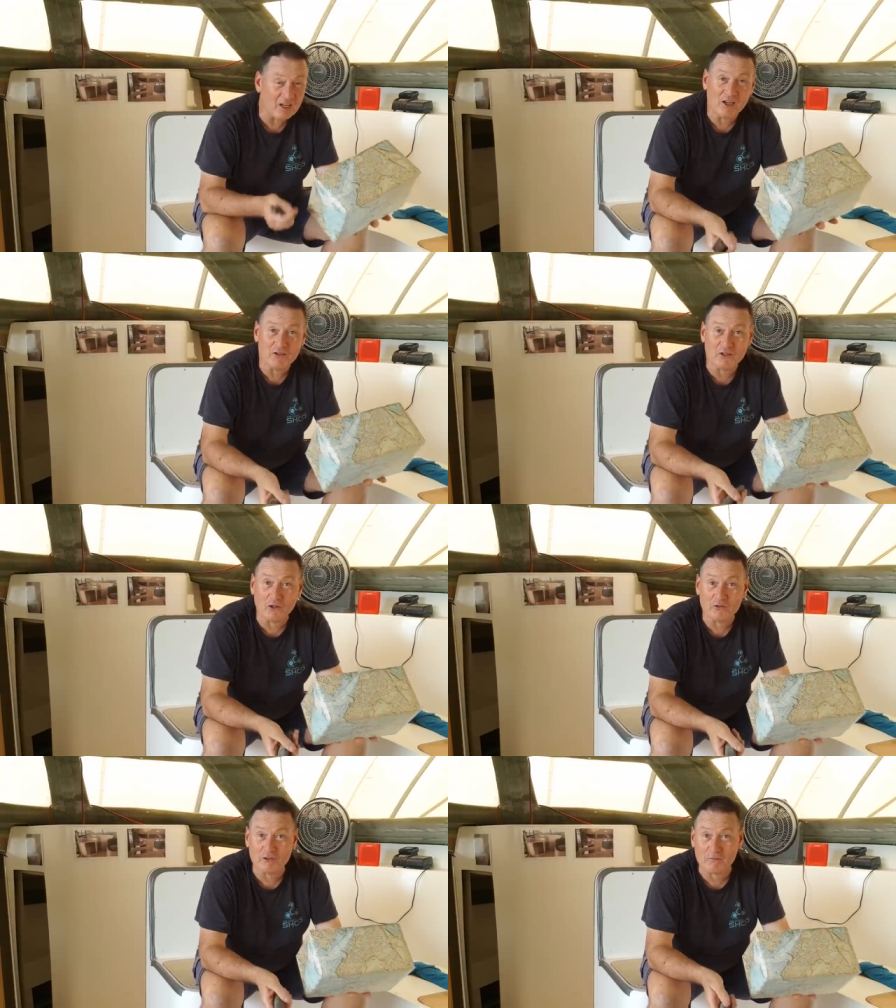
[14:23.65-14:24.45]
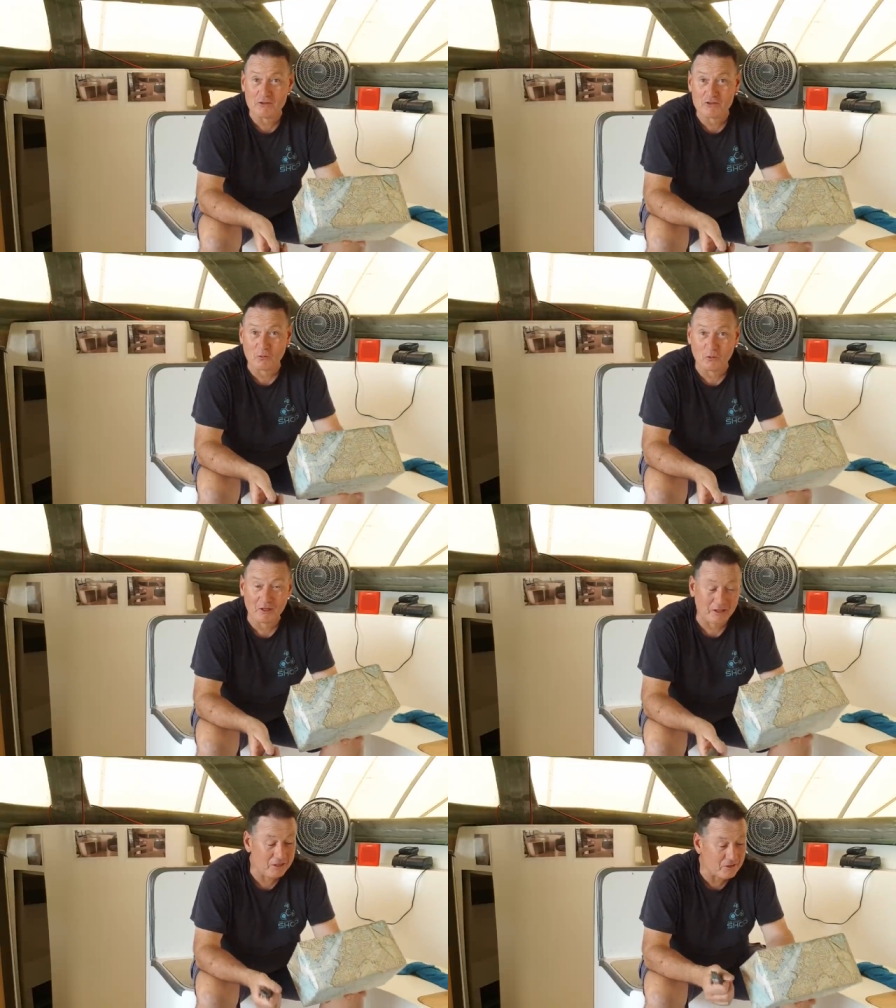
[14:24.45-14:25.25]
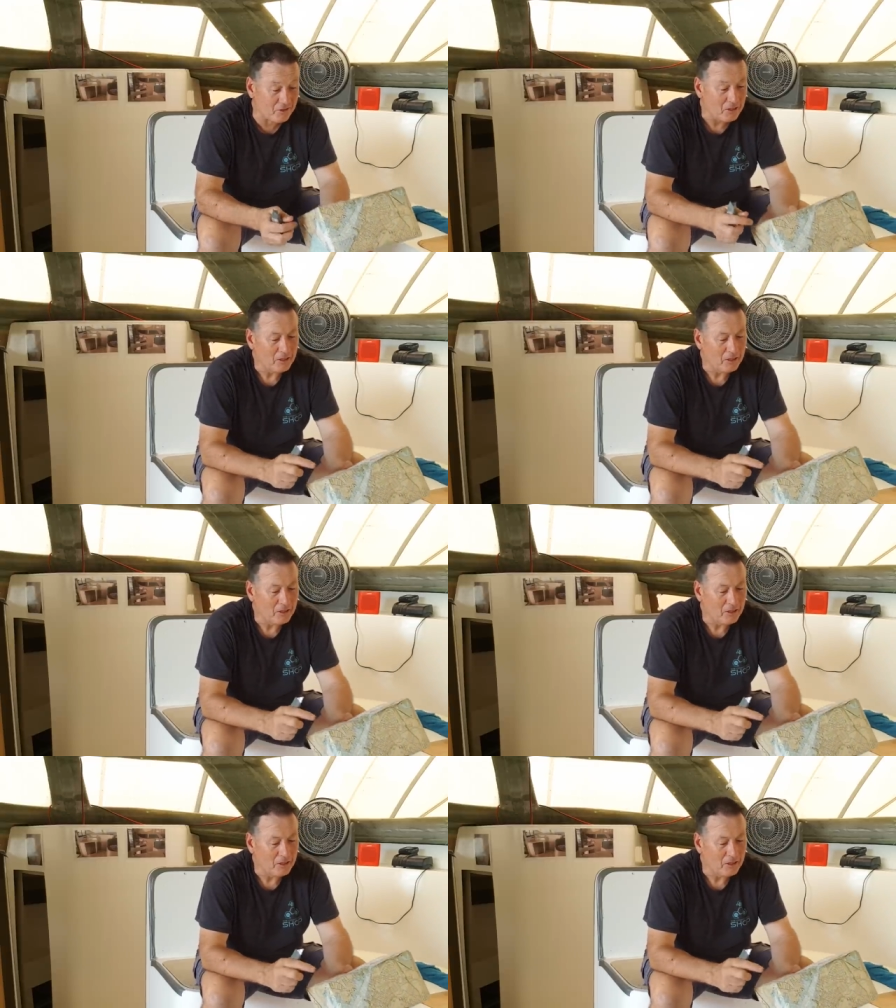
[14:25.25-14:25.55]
no concept as to what it is.